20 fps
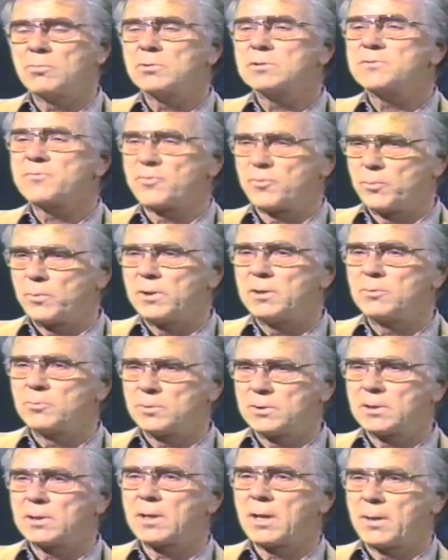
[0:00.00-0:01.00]
was familiar
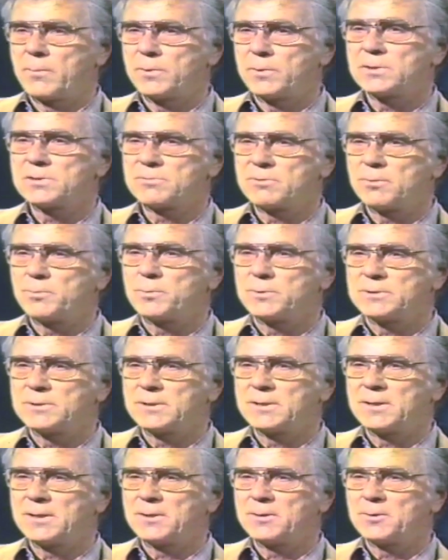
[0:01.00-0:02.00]
with the comic strip as a
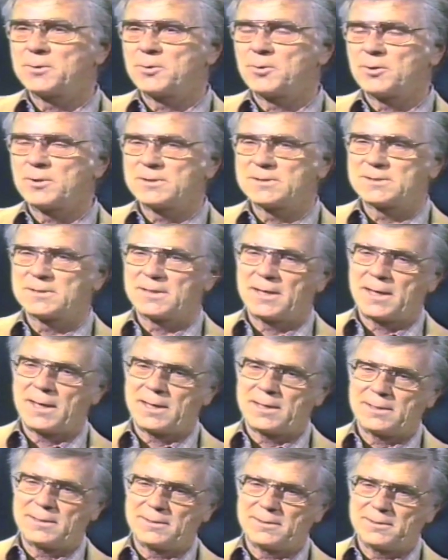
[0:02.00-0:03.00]
kid, of course,
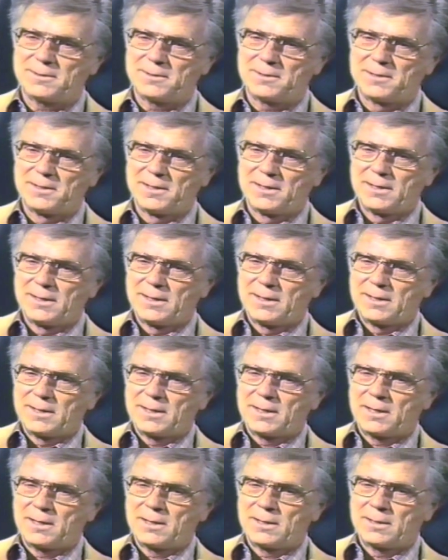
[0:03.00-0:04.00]
and
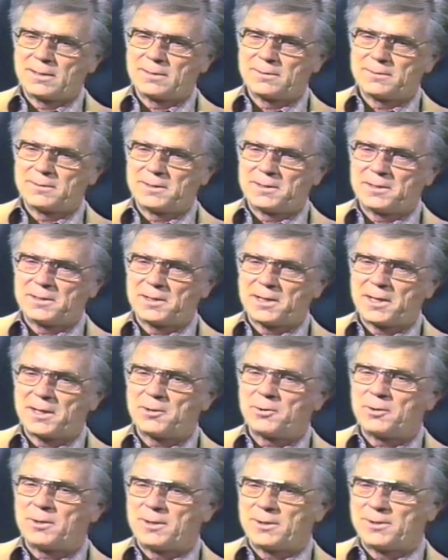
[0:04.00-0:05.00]
in
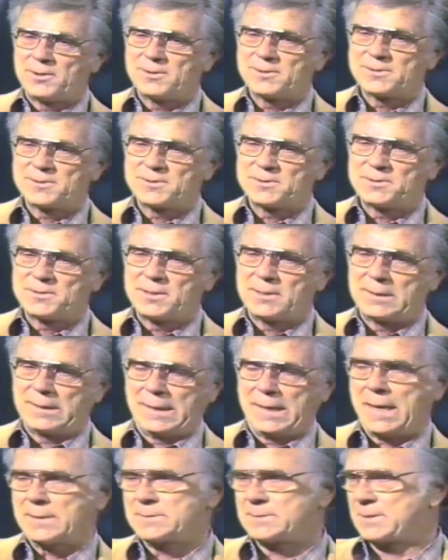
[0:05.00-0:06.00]
later years,
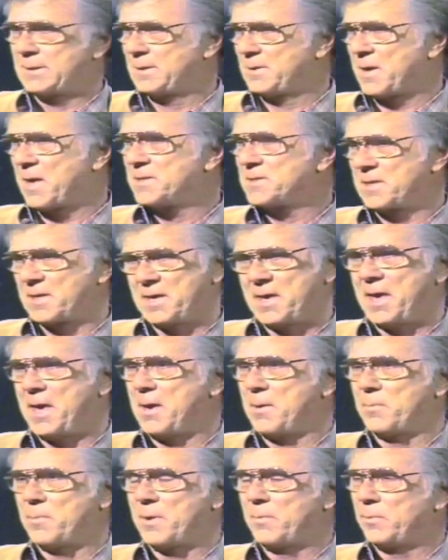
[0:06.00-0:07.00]
as a
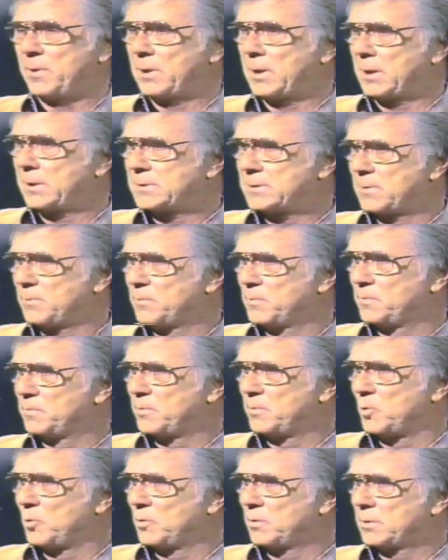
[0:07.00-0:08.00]
camp, I mean, like some
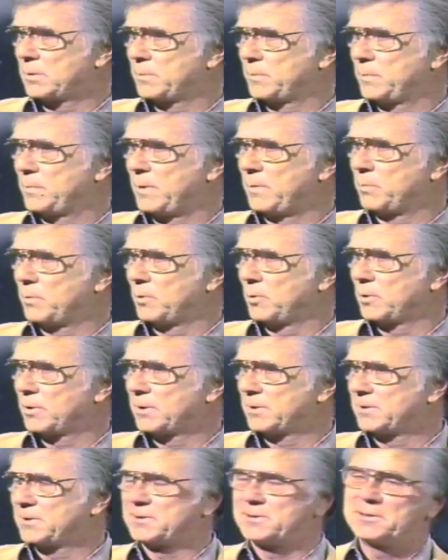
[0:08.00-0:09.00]
older people
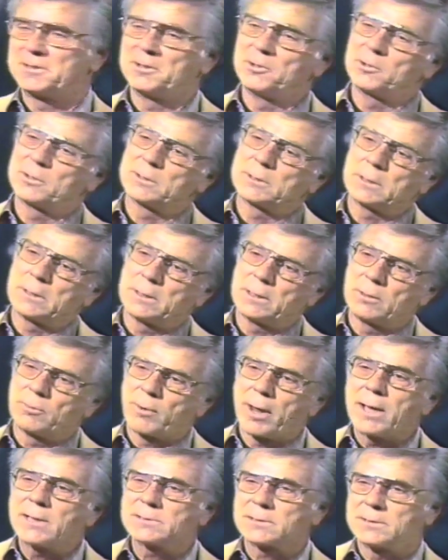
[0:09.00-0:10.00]
still look at the Little
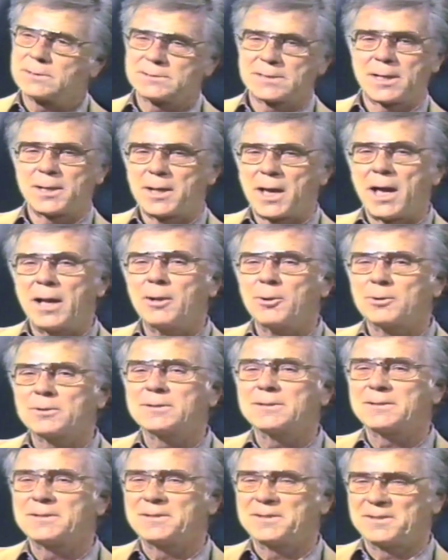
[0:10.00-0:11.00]
Rascals. I
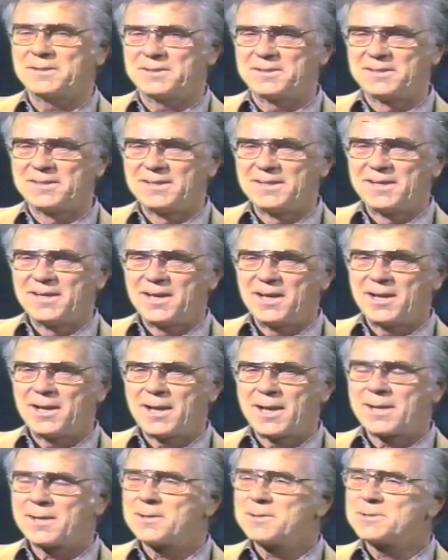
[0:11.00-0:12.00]
looked at a
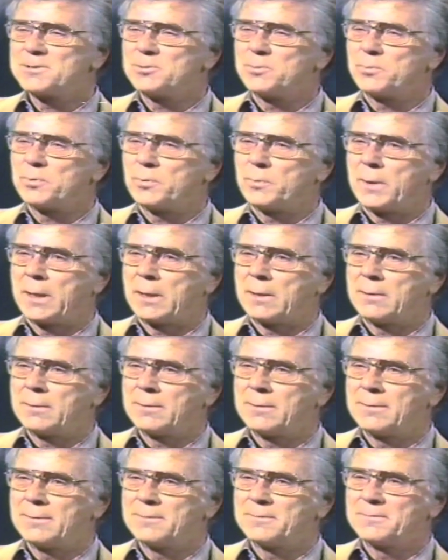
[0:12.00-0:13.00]
lot of the
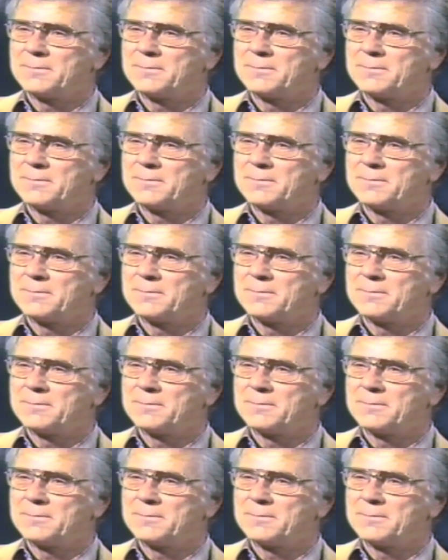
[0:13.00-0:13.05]
Superman